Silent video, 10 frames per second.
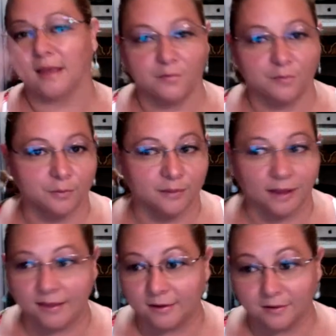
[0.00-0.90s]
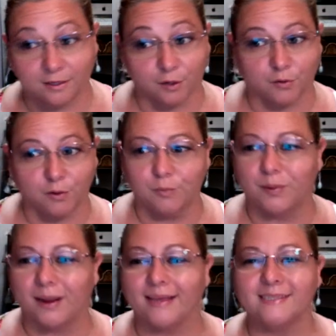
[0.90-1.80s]
come from not so good
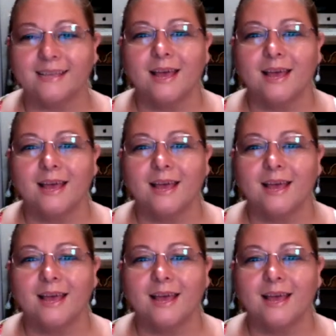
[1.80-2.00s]
place,